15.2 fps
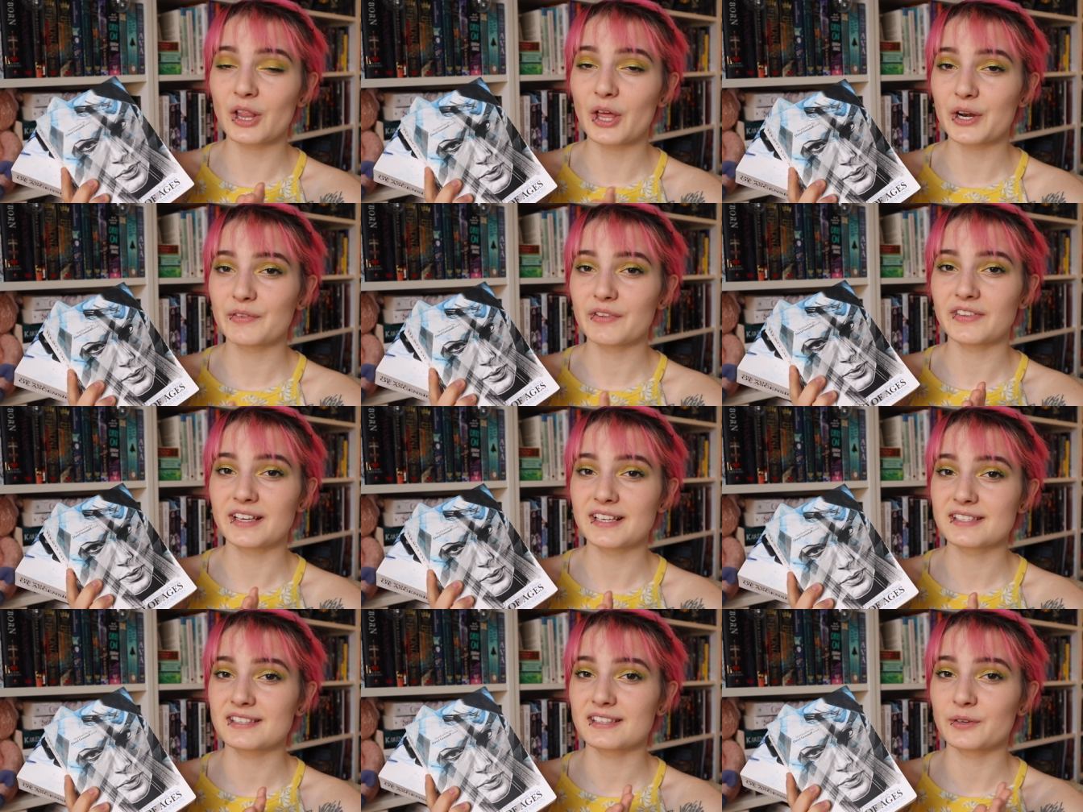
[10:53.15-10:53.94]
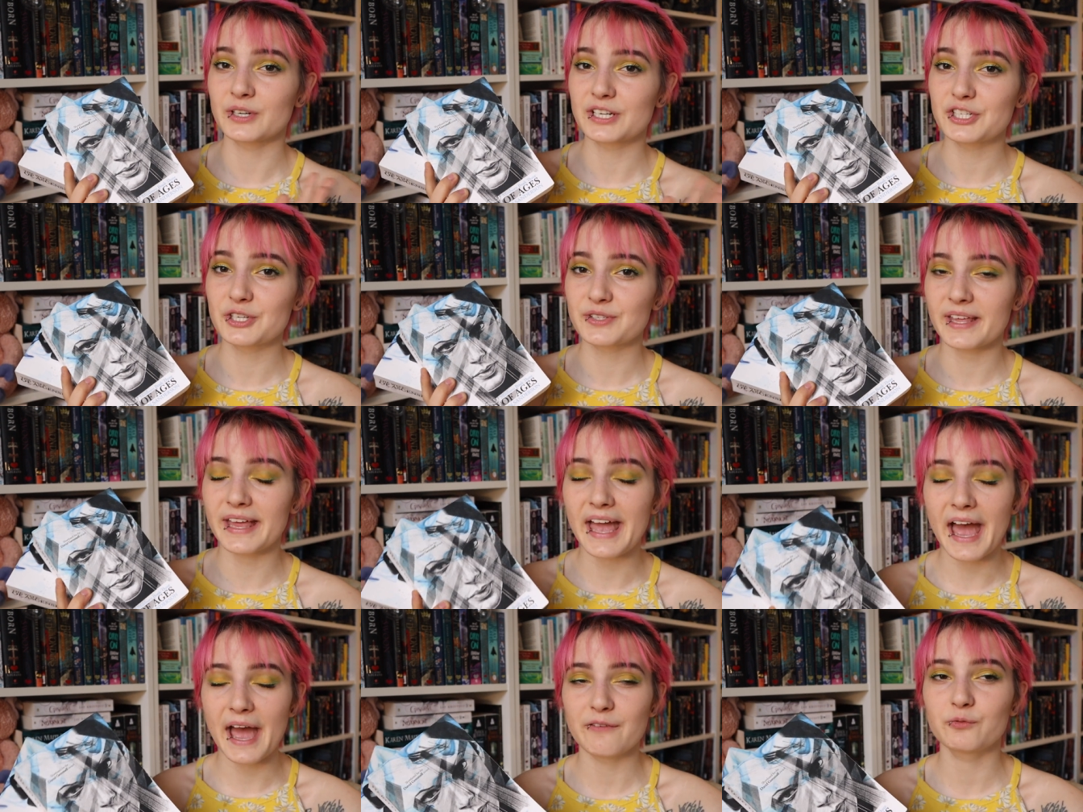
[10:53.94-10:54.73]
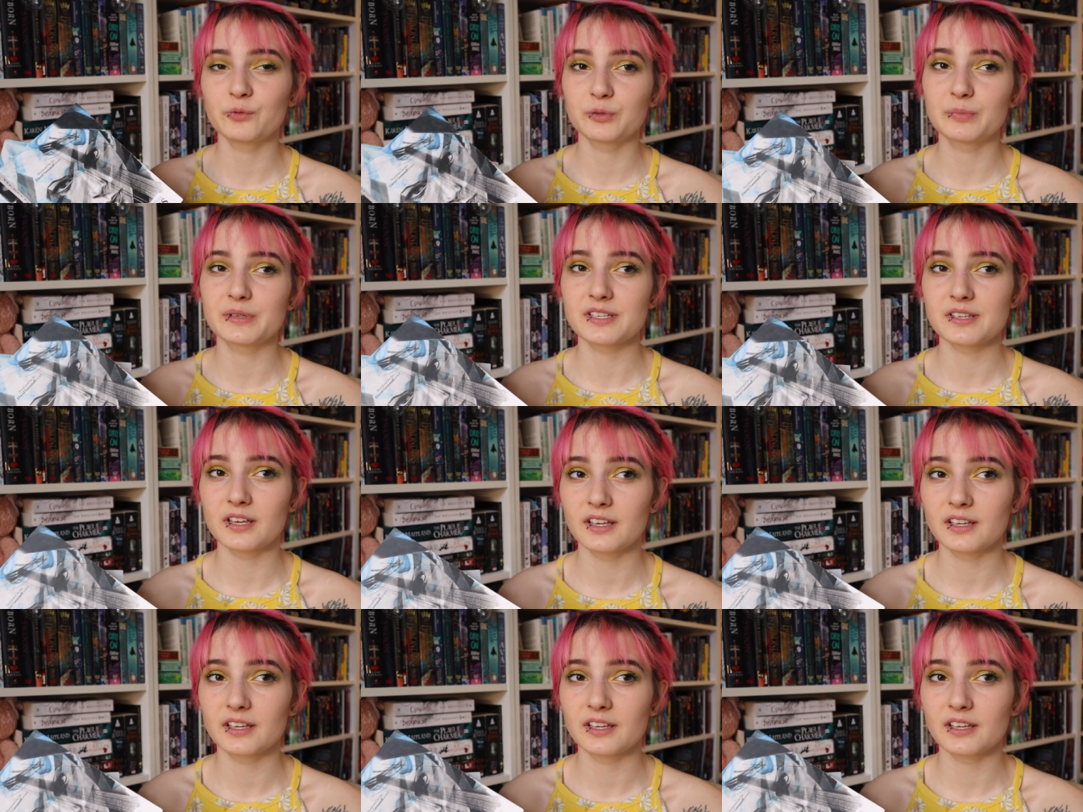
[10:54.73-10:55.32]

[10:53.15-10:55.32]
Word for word: a lot of the things or issues that i have would be